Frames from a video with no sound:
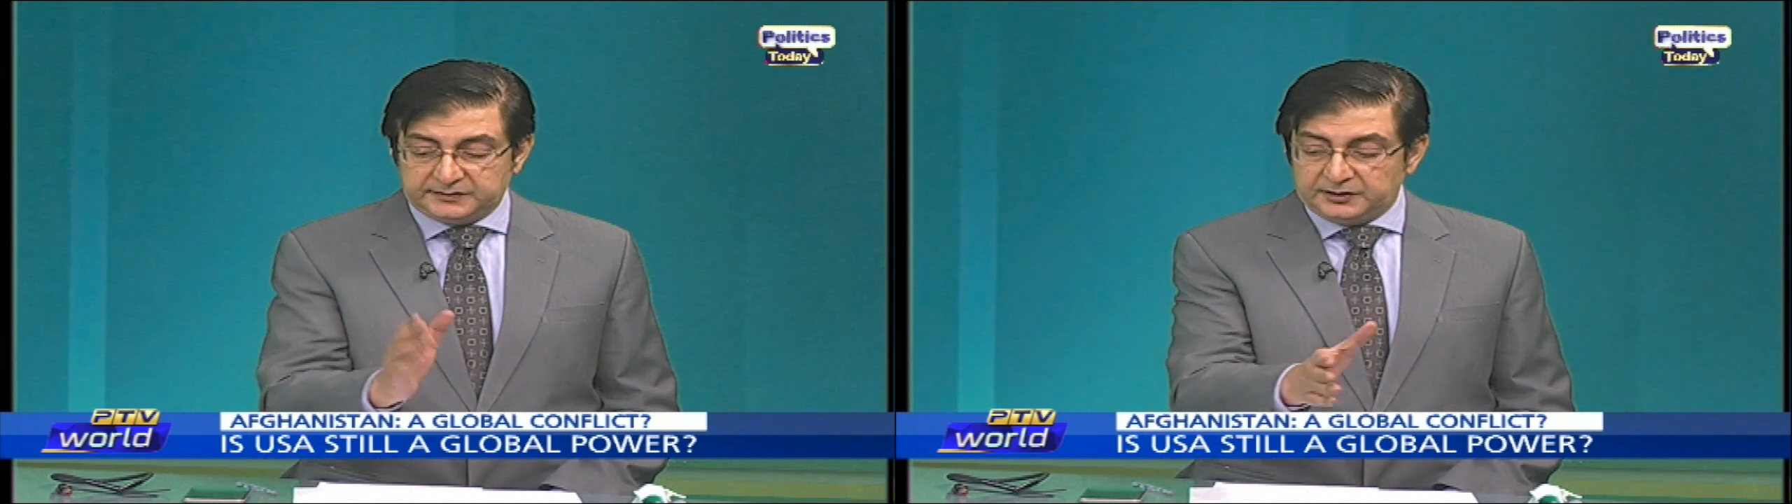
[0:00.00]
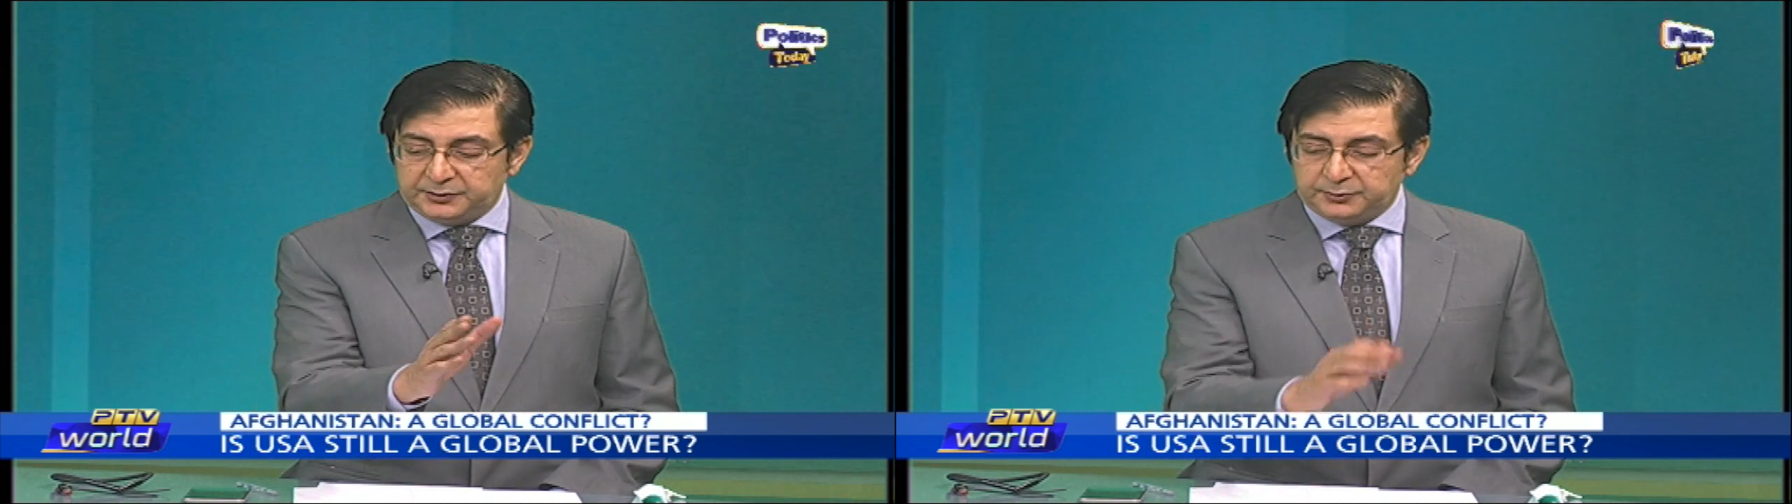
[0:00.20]

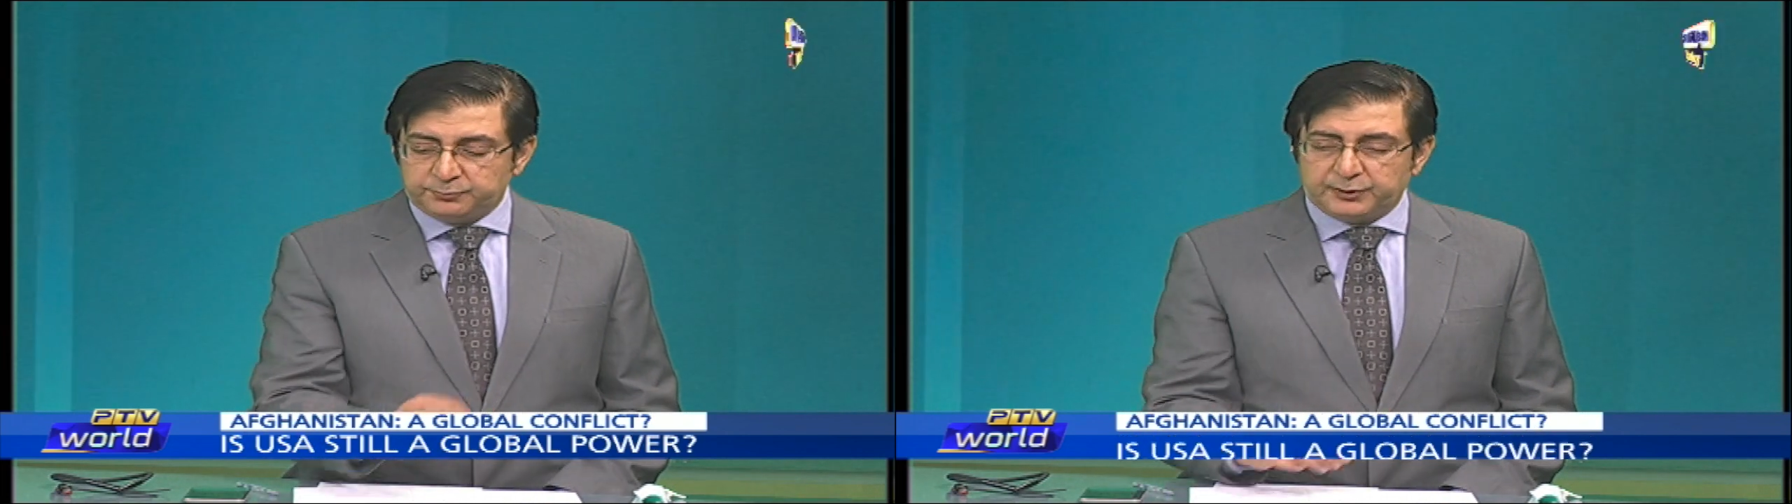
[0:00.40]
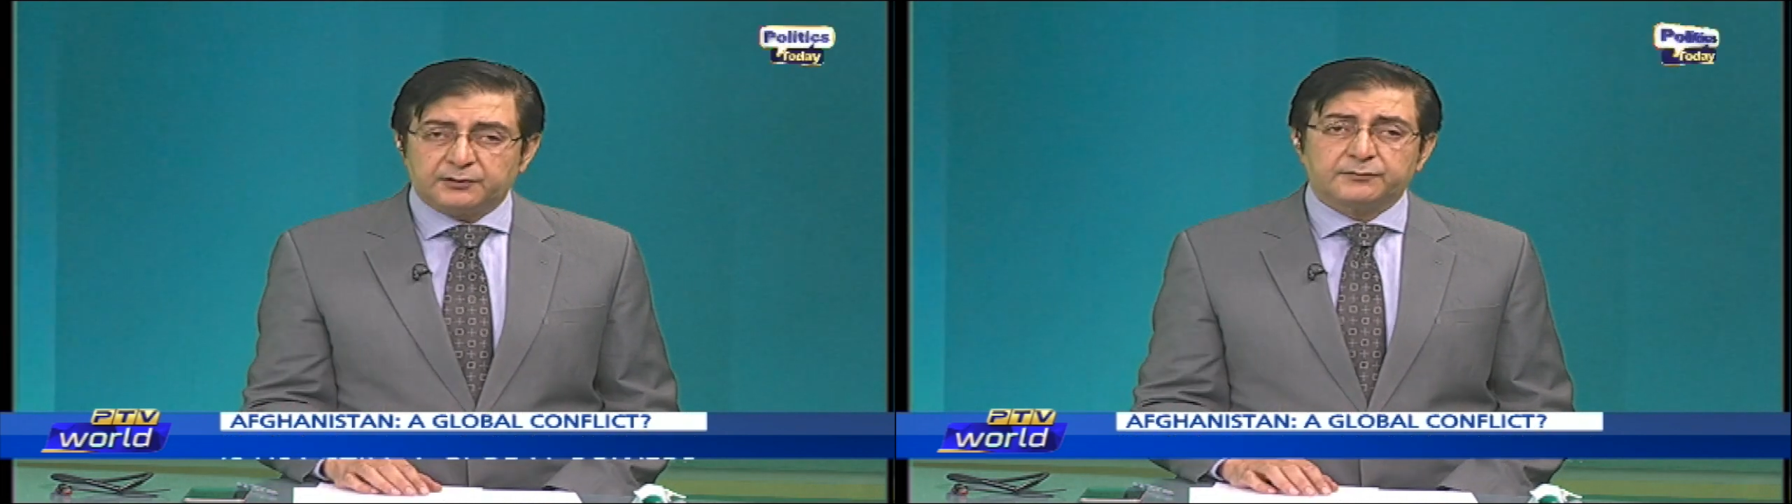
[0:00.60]
this is
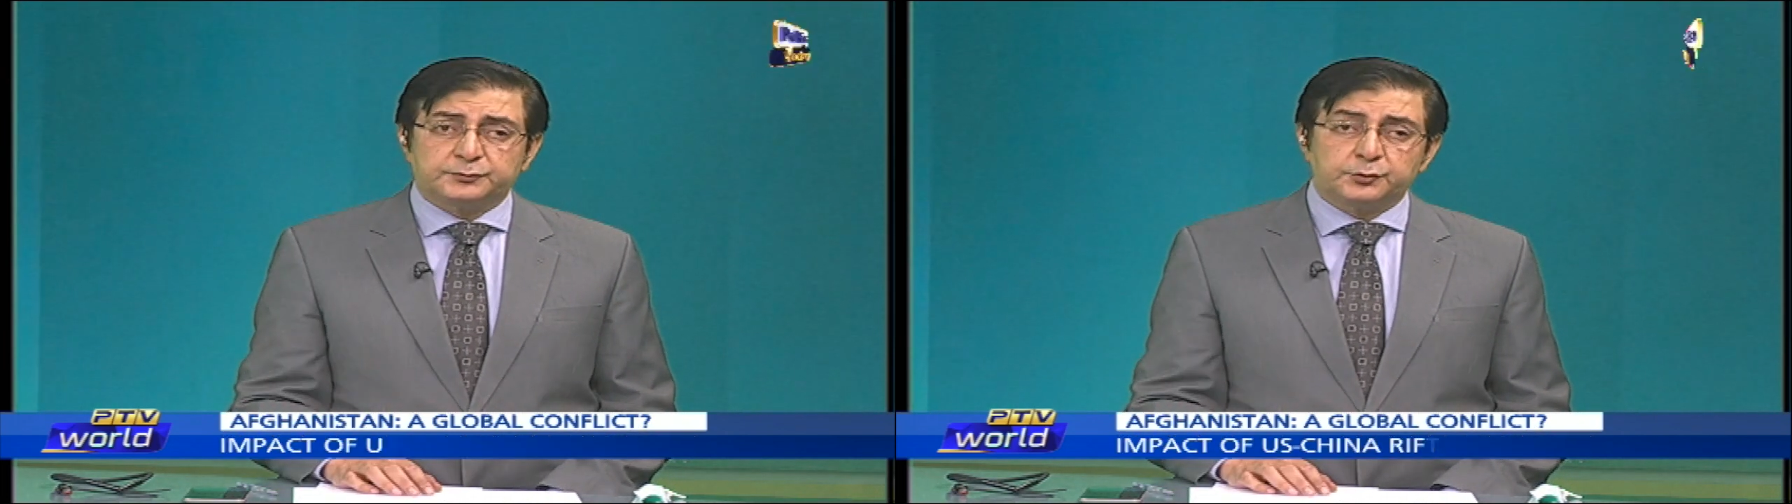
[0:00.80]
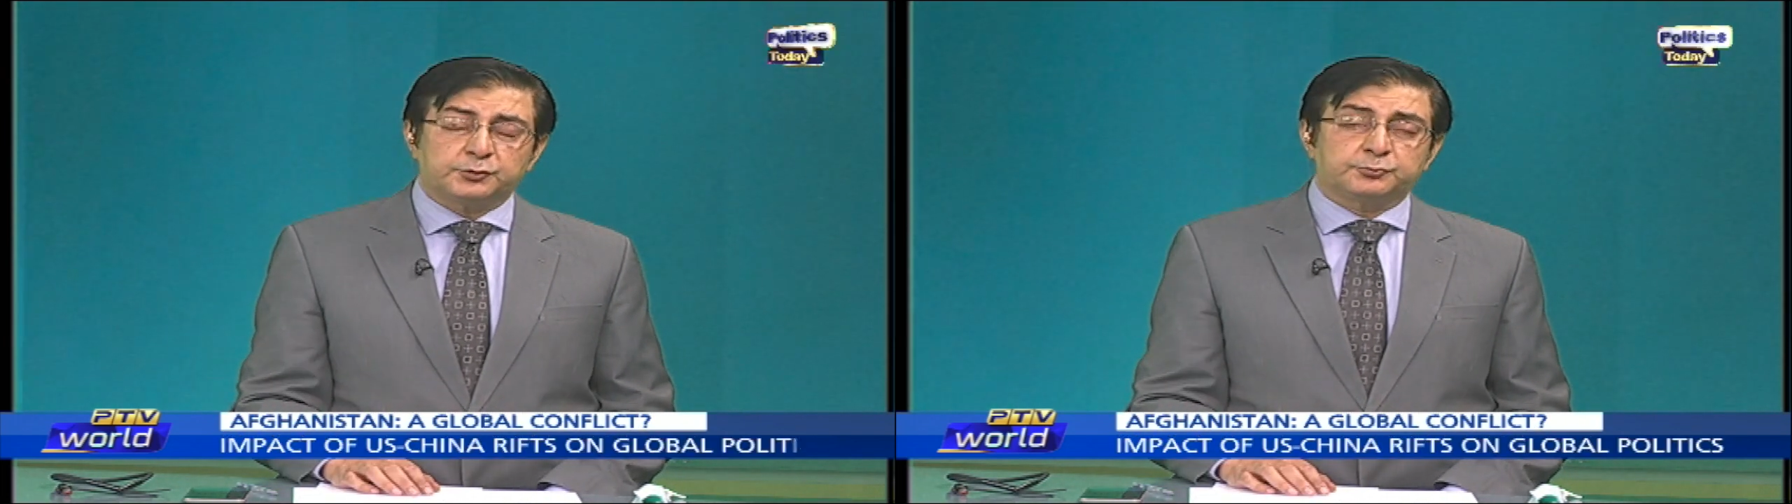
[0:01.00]
one of
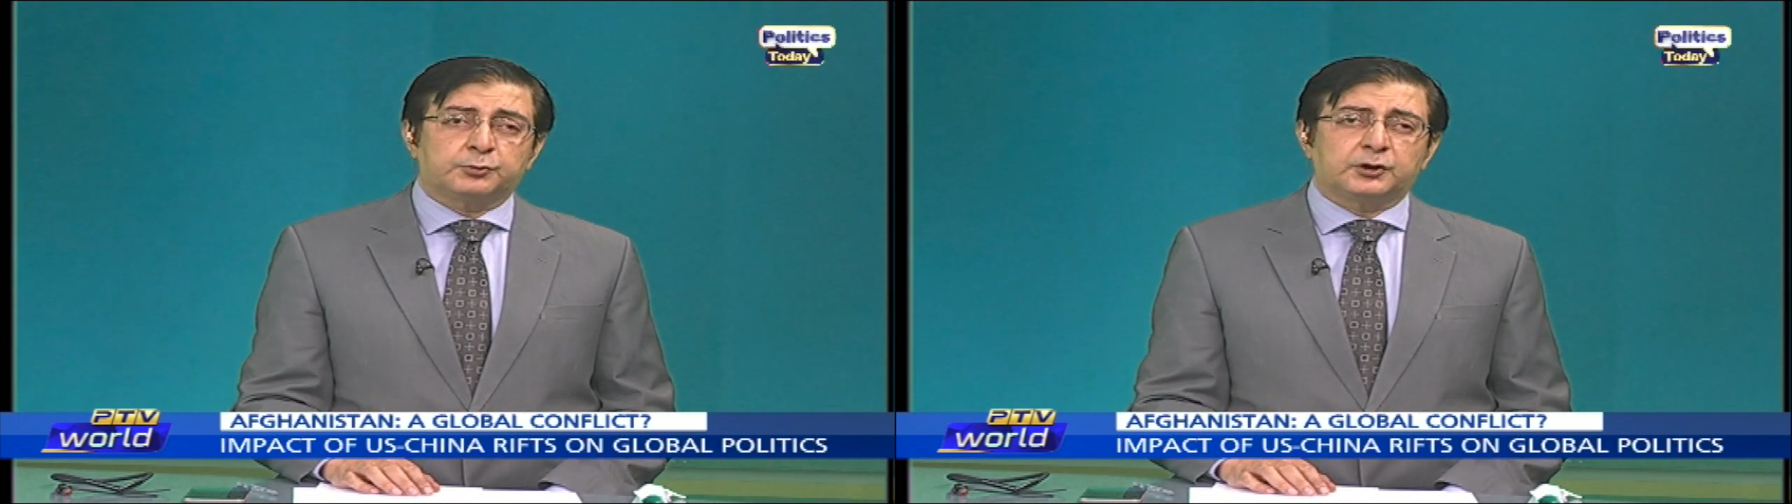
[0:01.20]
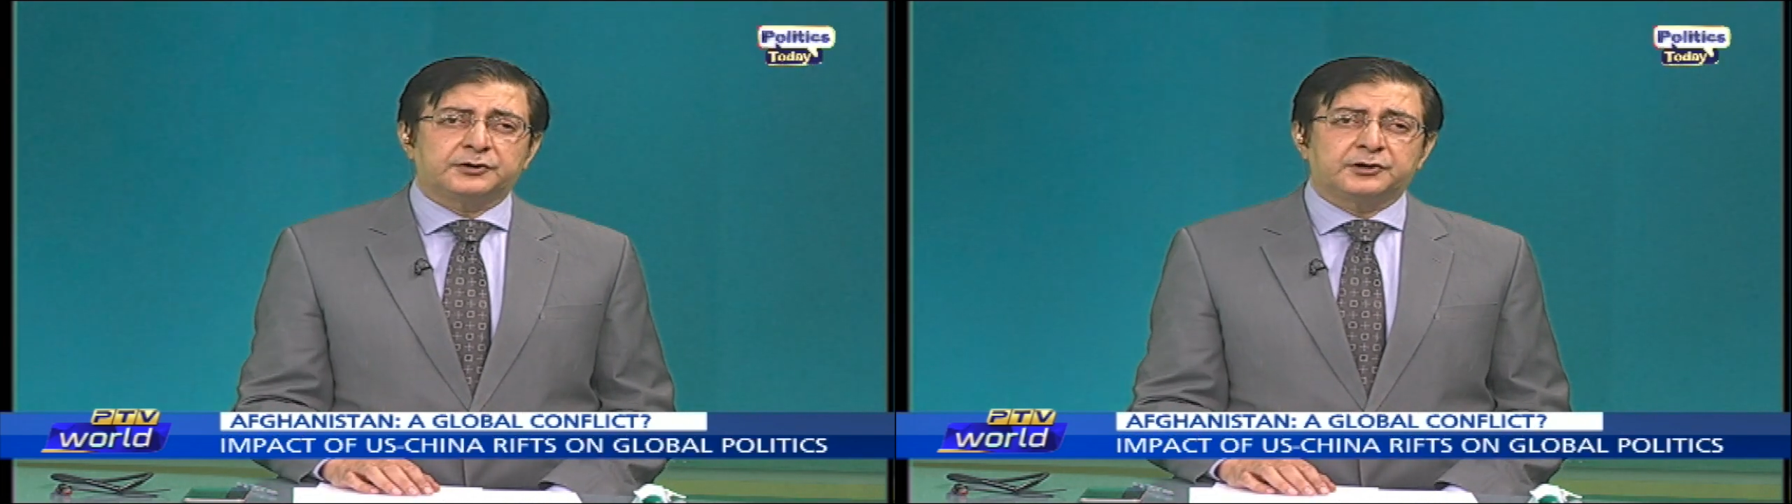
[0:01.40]
those
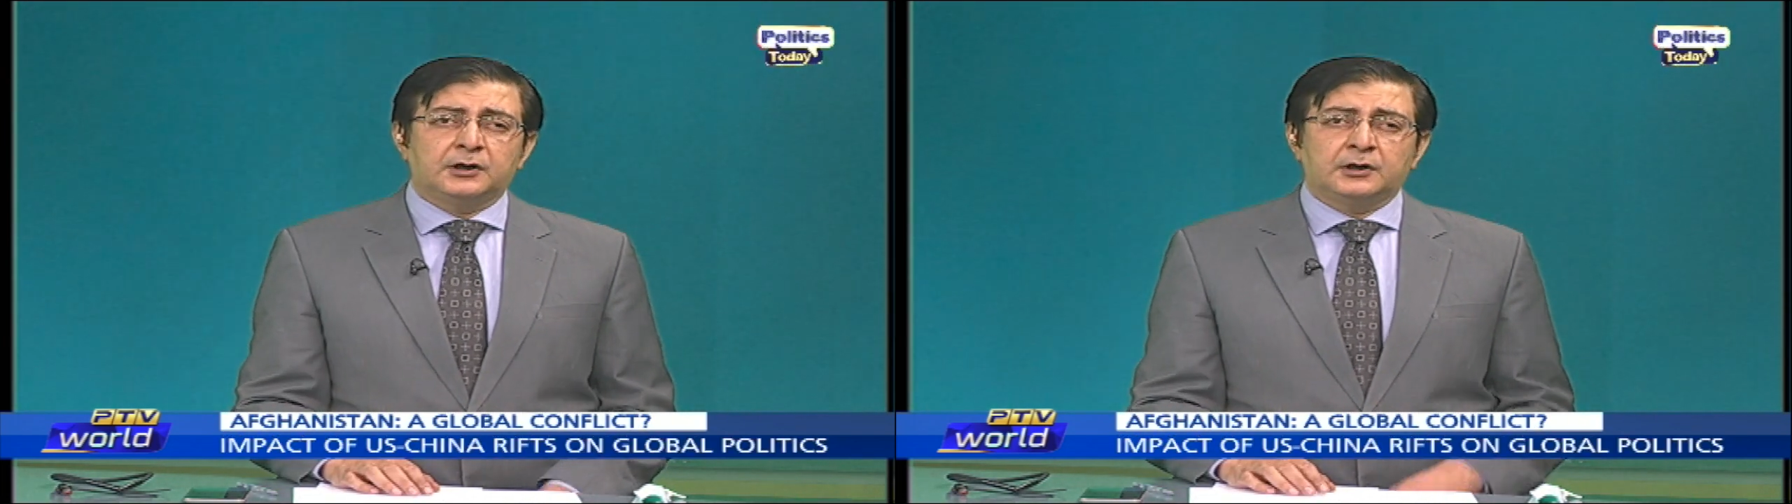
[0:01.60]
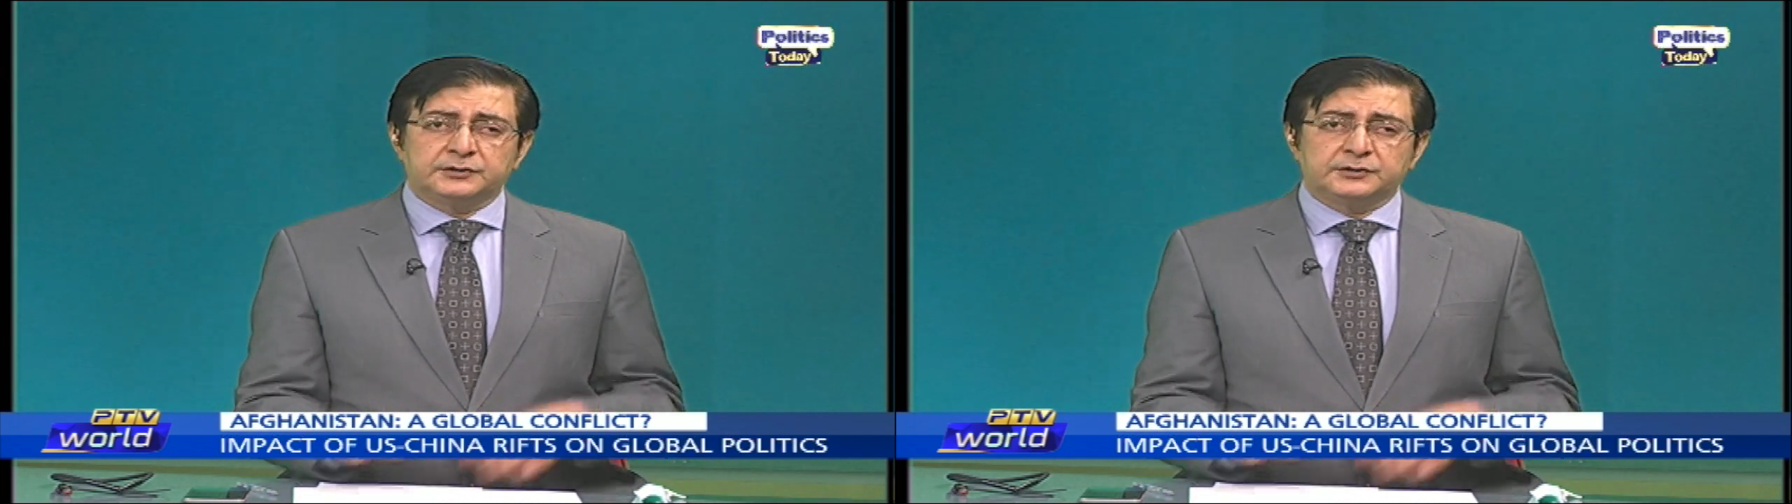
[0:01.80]
words.